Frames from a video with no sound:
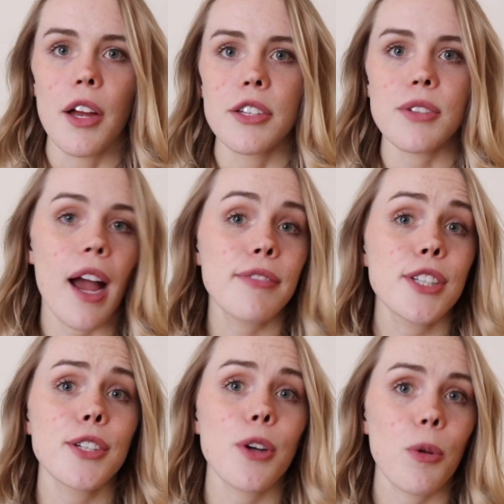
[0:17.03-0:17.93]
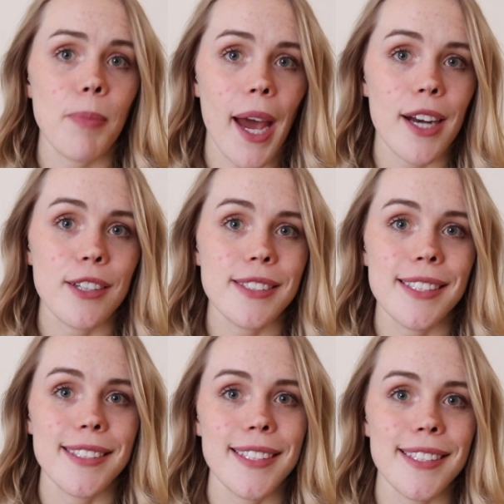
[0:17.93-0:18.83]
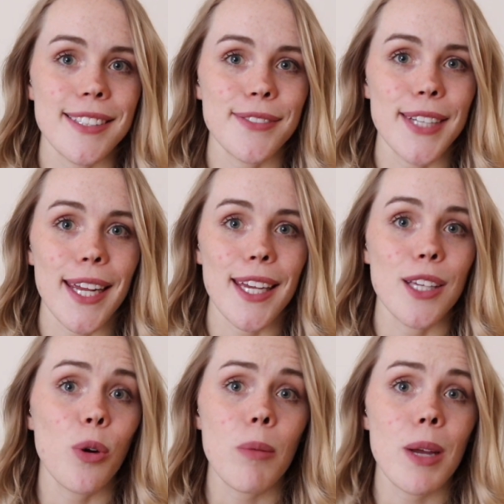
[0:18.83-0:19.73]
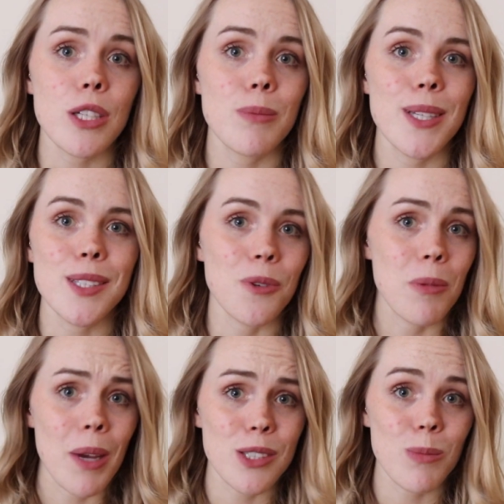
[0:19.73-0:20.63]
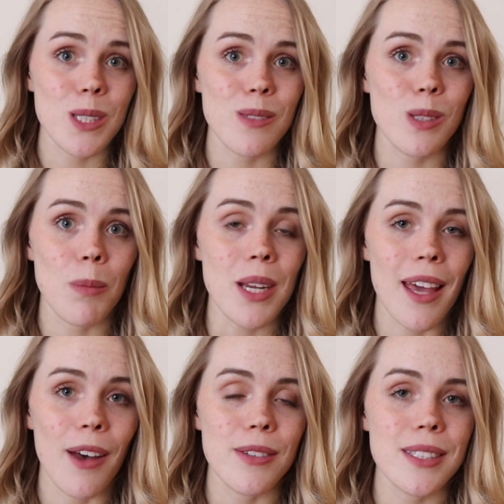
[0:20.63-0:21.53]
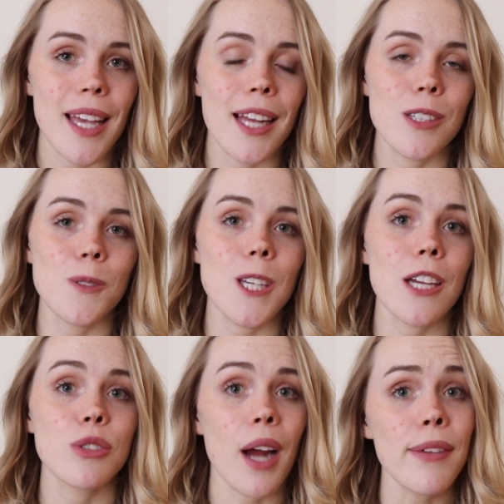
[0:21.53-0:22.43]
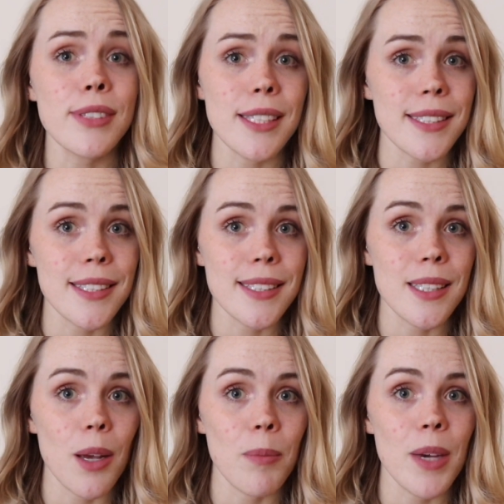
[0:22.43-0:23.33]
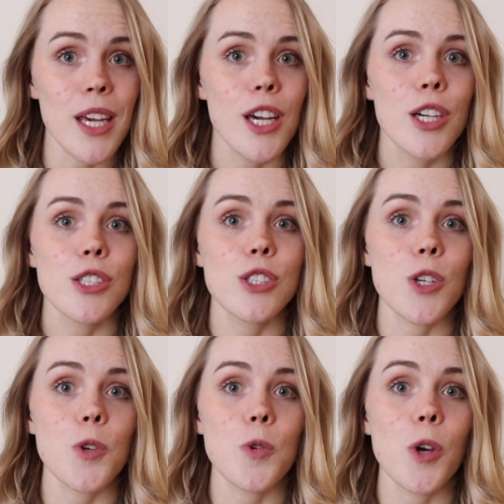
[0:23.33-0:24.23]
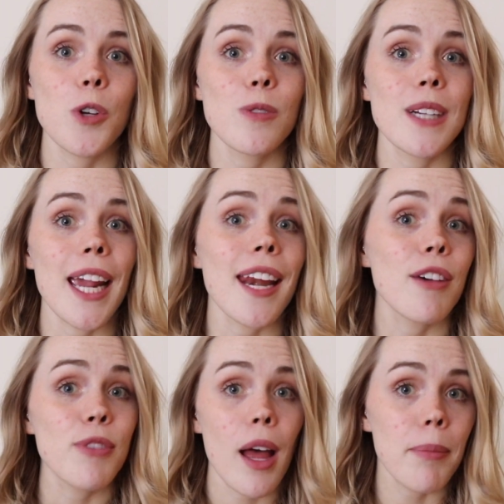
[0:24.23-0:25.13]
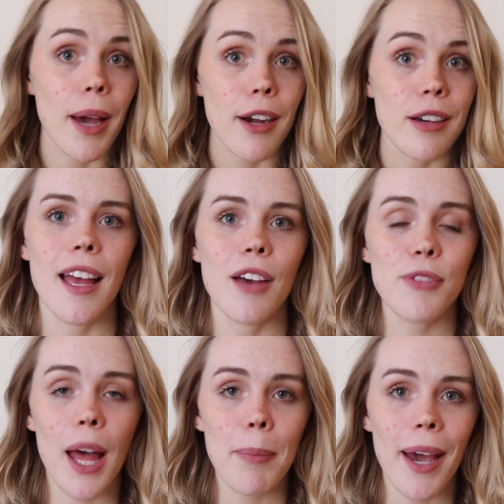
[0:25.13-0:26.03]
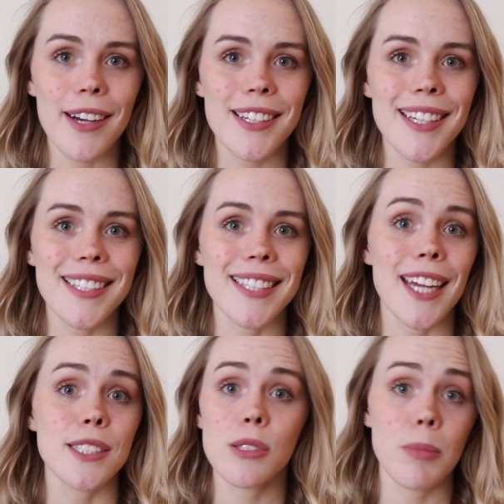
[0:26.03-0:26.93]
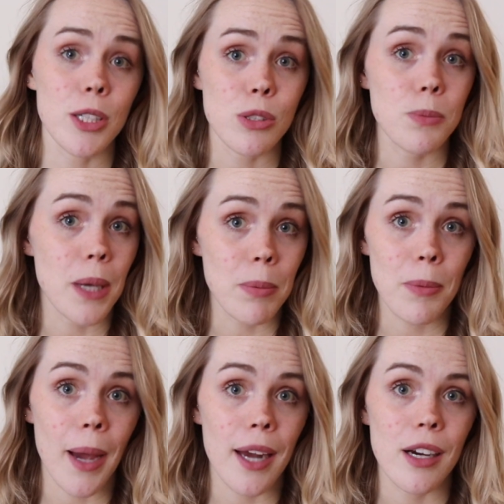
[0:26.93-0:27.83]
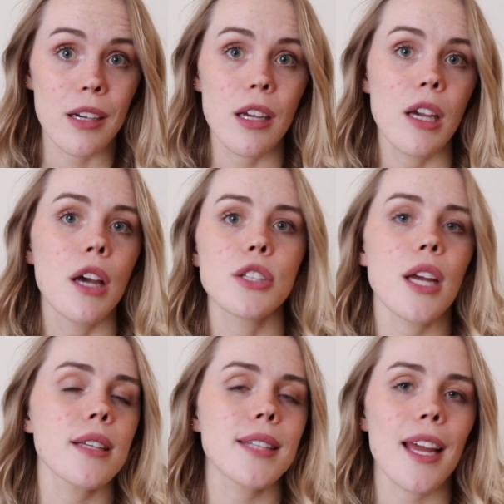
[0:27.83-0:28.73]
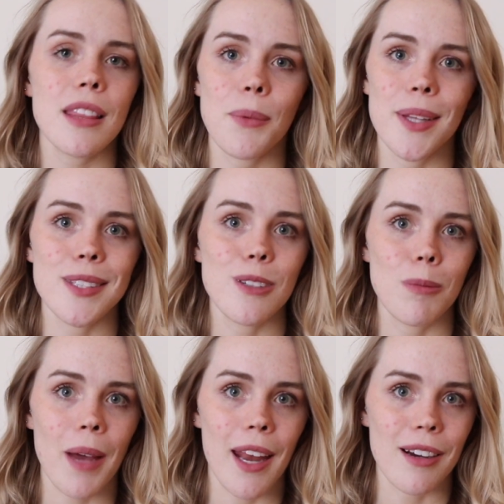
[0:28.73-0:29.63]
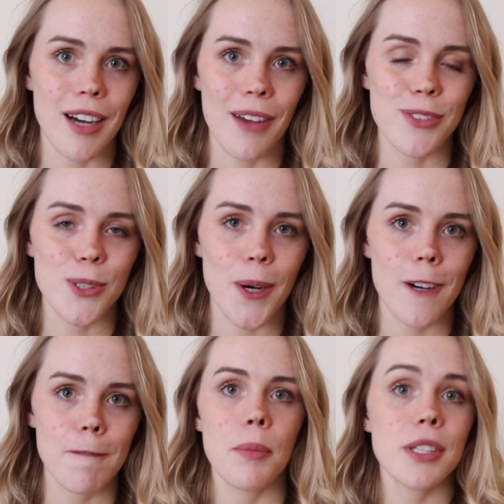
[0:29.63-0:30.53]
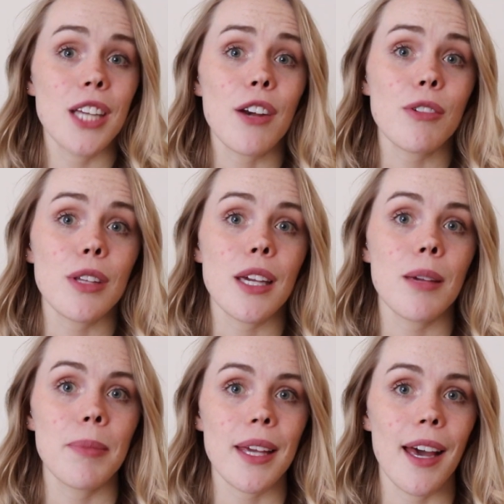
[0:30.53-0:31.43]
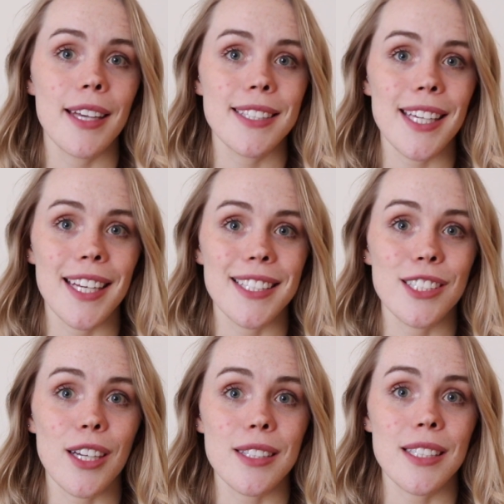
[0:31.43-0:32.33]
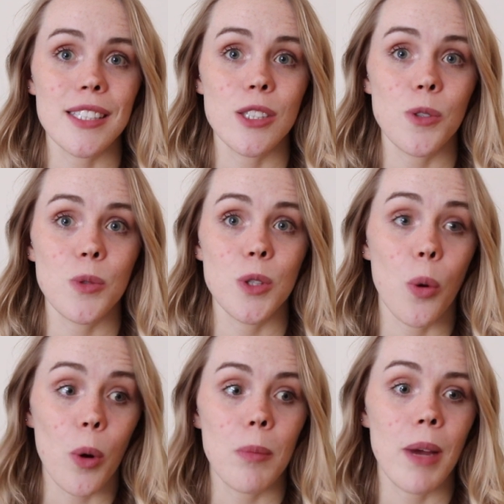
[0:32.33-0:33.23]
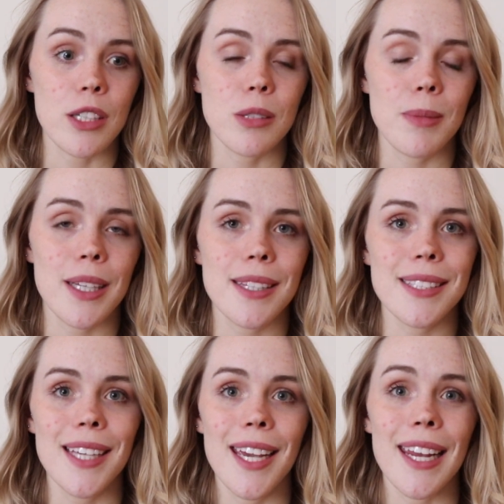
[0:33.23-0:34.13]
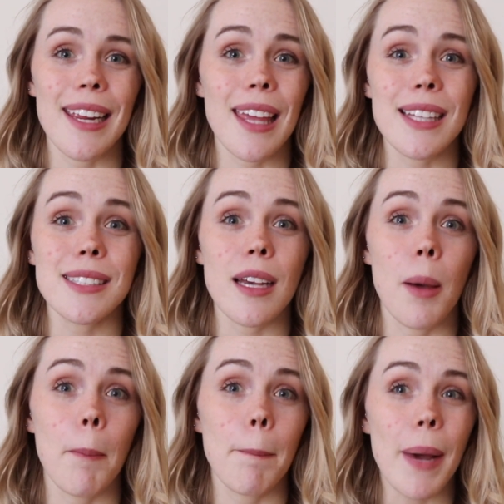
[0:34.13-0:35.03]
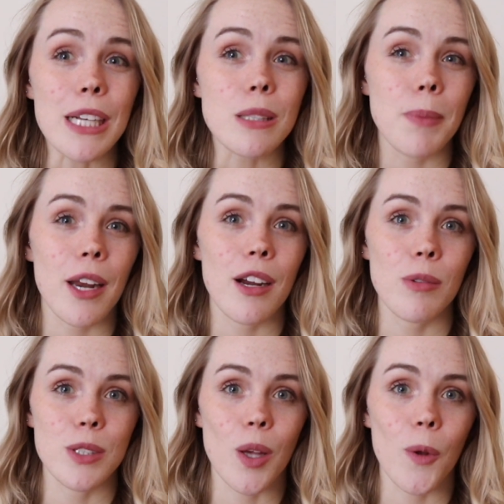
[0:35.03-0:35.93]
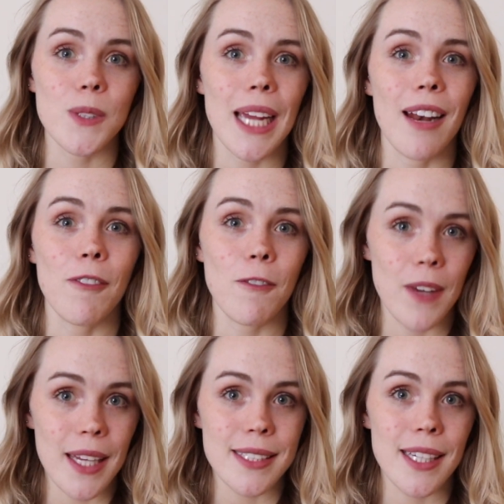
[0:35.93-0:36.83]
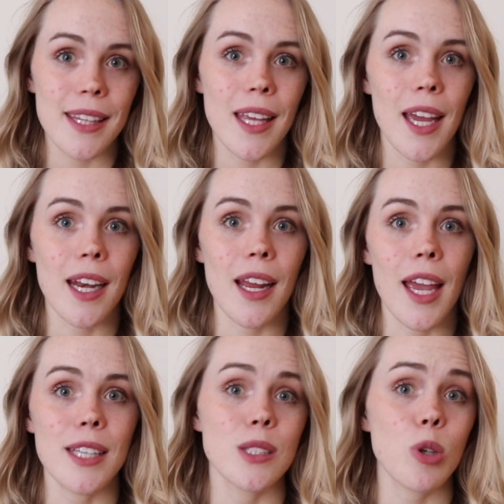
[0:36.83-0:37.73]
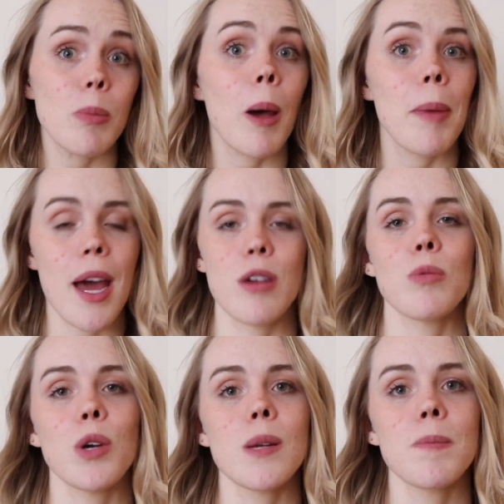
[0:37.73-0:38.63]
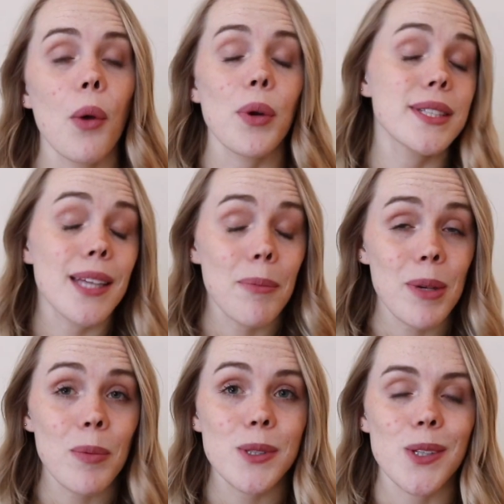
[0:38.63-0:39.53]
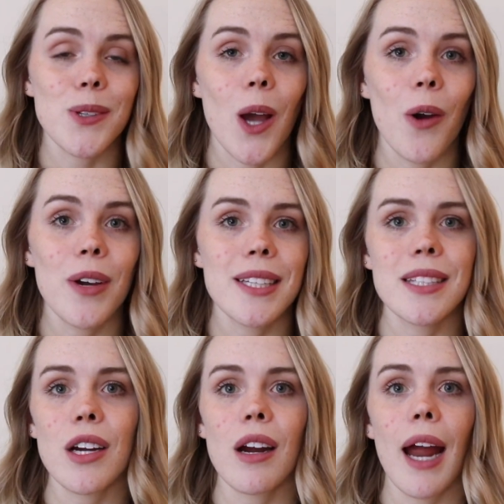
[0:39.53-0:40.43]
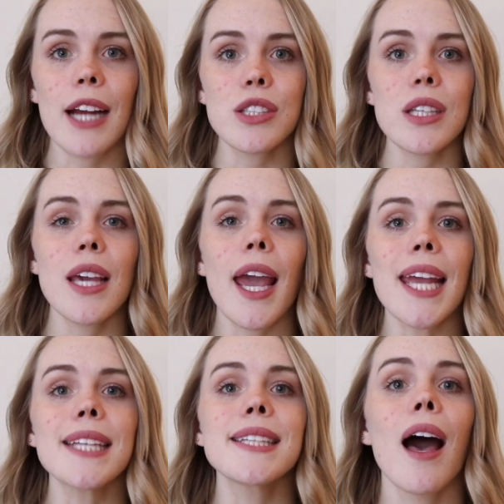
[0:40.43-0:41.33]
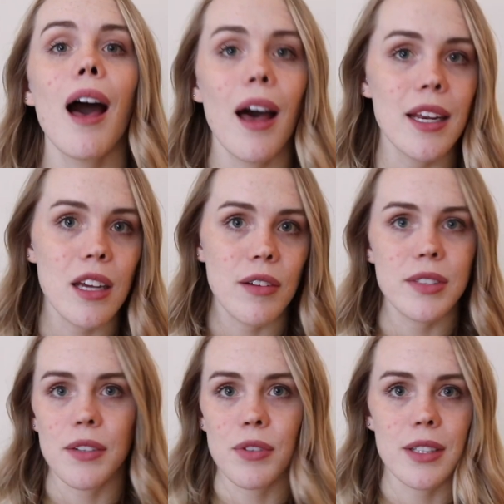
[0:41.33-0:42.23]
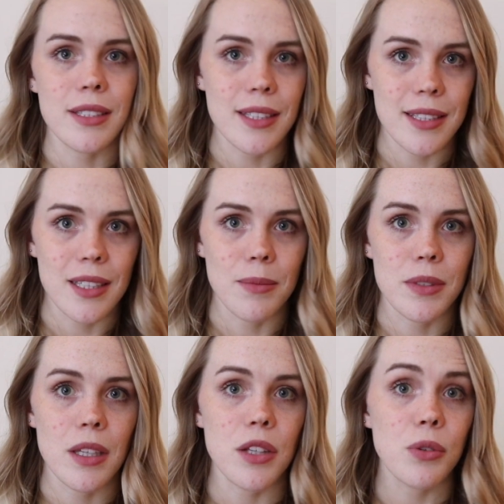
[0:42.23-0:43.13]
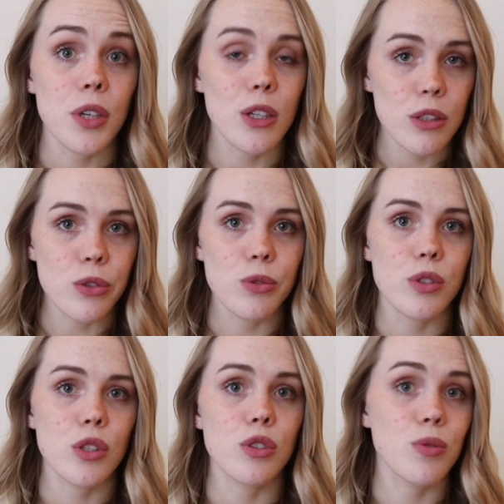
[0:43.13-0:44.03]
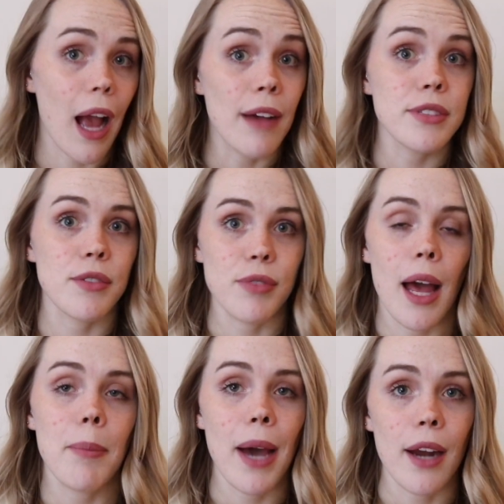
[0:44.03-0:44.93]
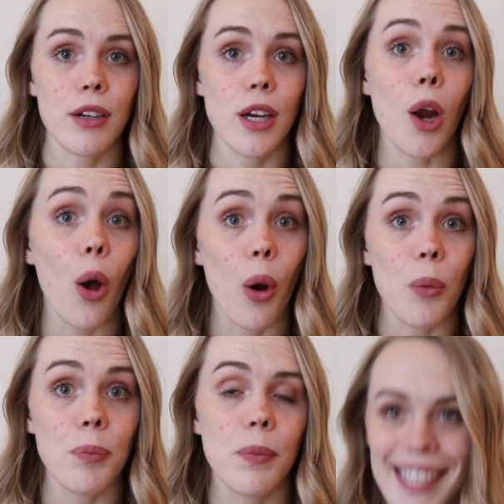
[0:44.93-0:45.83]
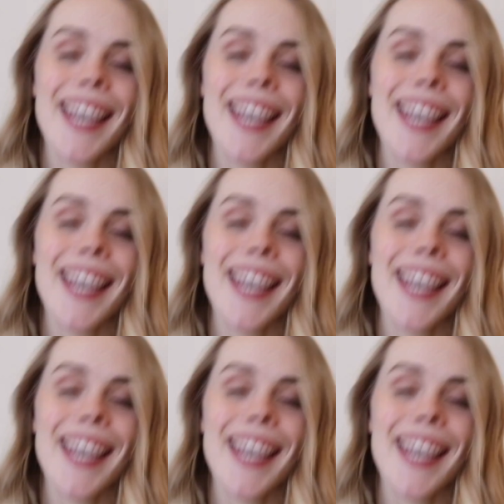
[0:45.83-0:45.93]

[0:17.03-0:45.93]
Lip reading: Drafting your own patterns consists of taking your measurements or the measurements of somebody else and using a drafting system to create a flat pattern. A flat pattern is a two-dimensional paper pattern, just like the ones you can buy in a craft store. But generally, because it is adjusted to your measurements, it gets a much better result and fit than a store-bought pattern would. What some people don't know is there are actually a ton of different systems that you can use to draft a flat pattern at home.